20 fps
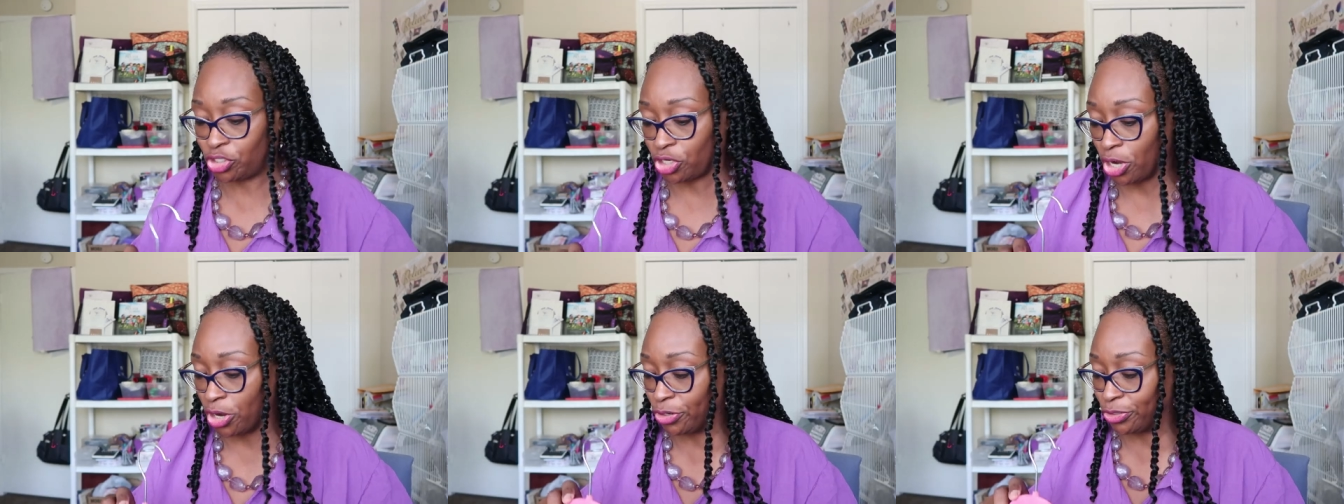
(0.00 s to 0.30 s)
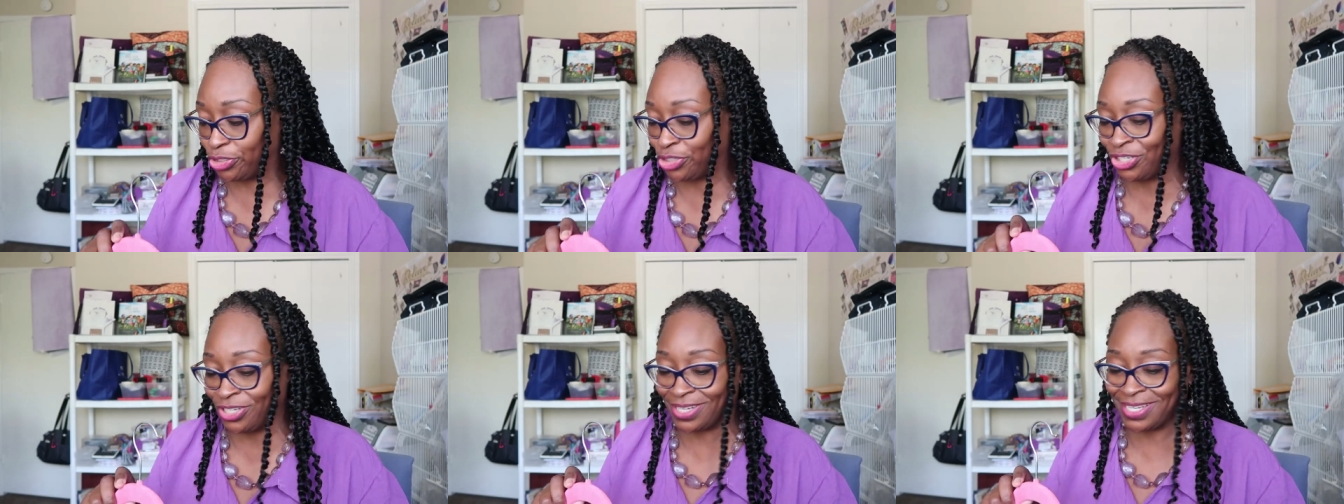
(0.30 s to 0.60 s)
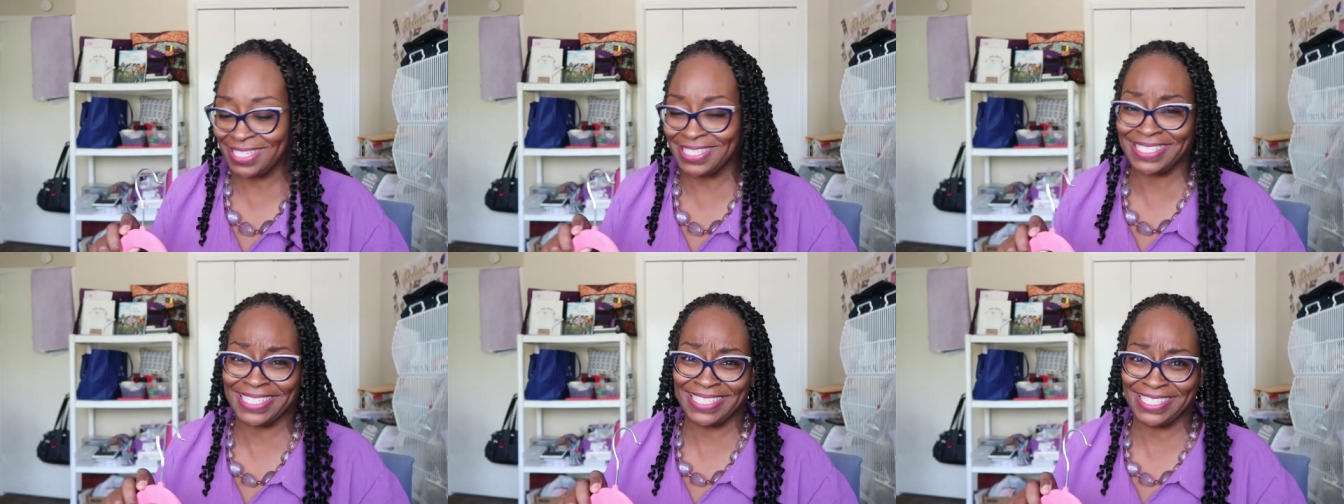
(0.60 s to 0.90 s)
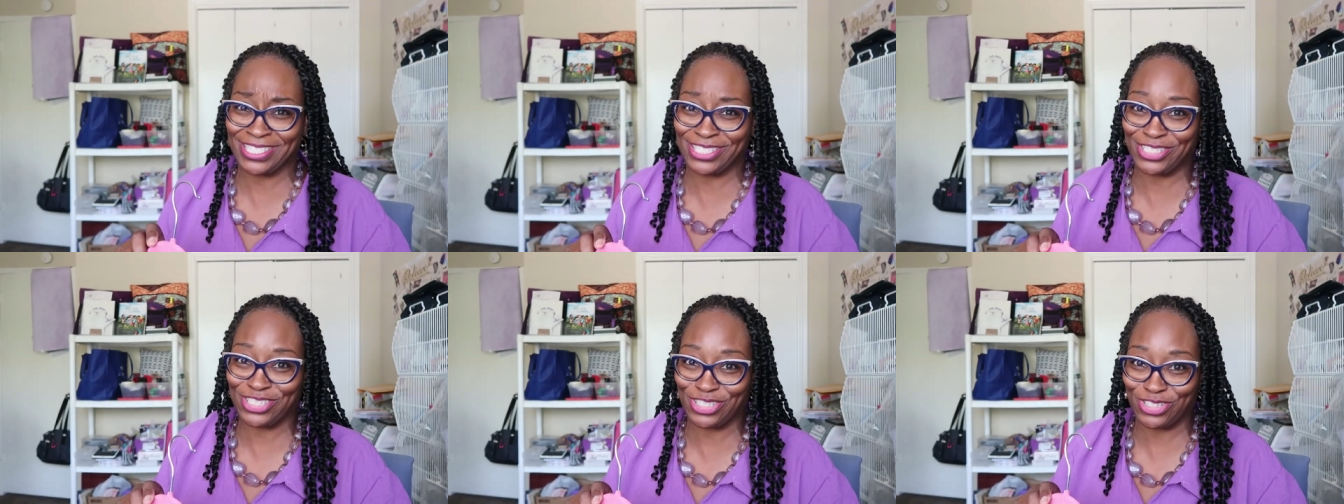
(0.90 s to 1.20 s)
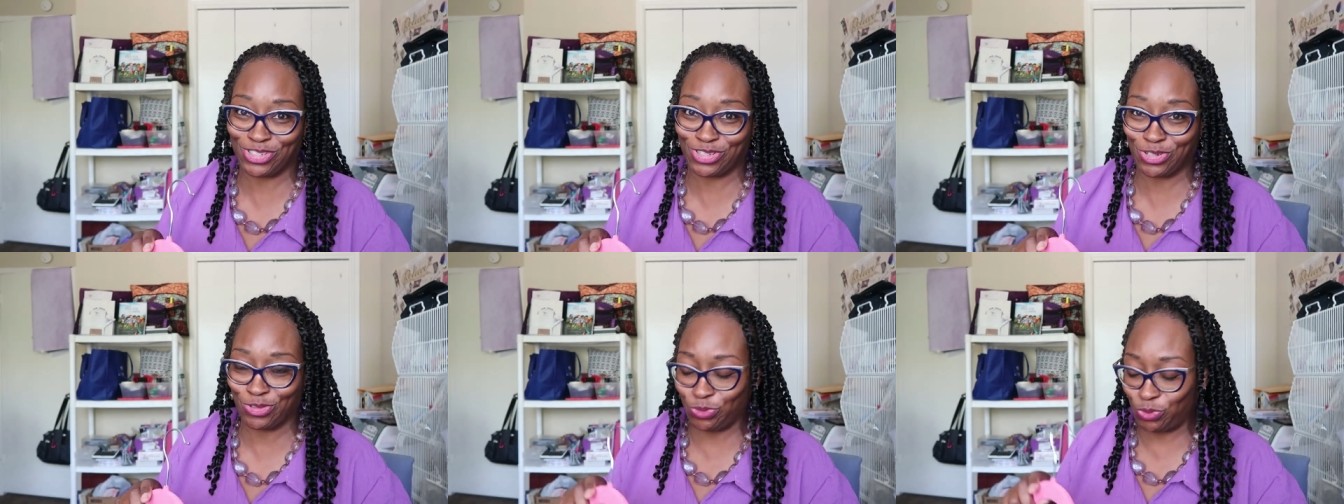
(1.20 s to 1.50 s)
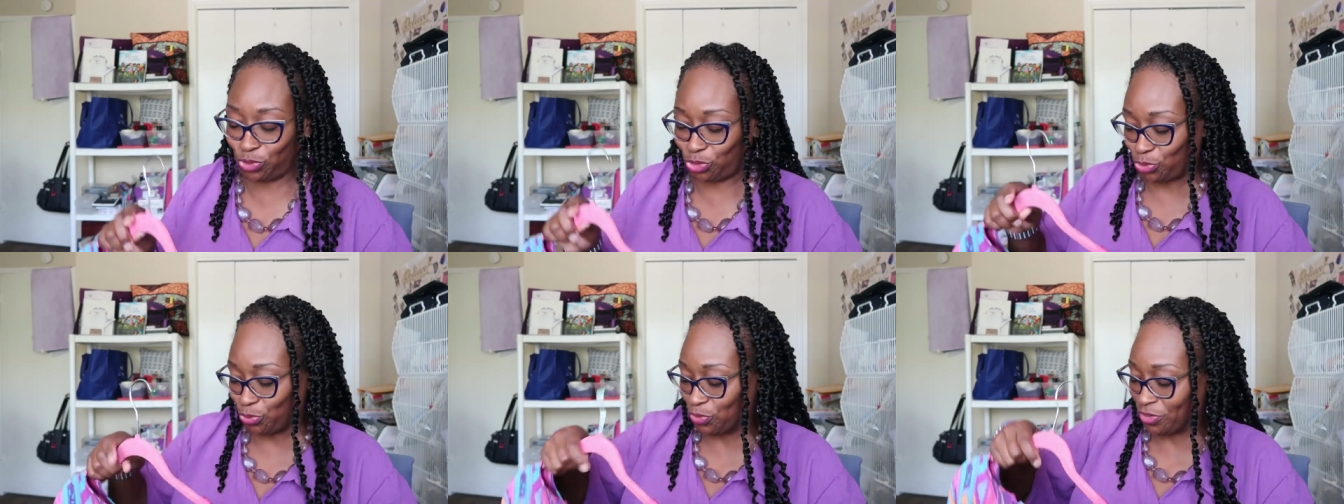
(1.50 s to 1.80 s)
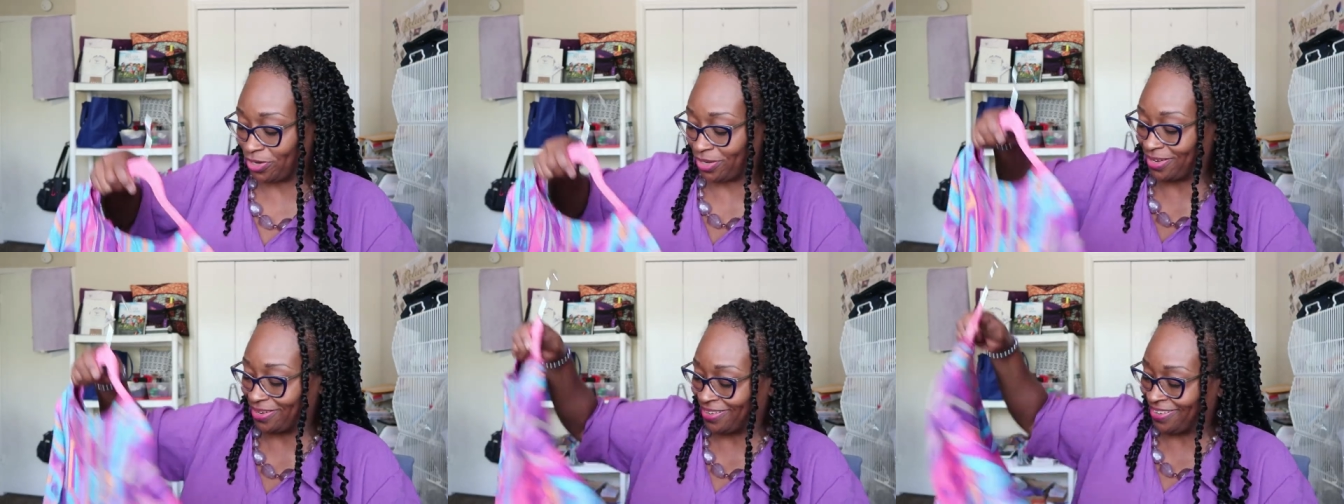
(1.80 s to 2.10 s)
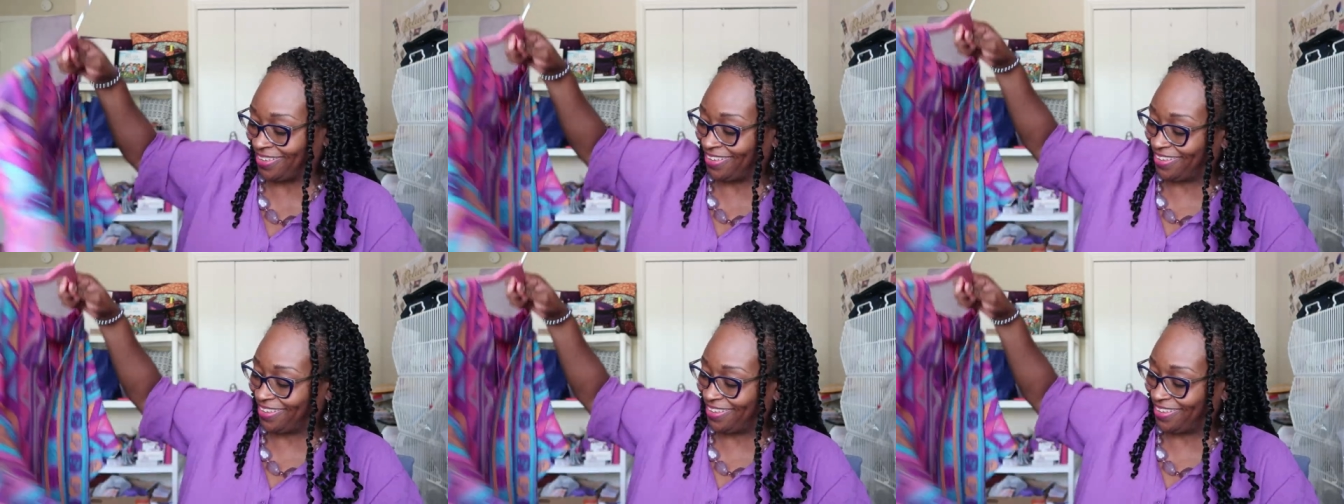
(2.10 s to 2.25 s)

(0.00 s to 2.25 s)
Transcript: church because it's just too short.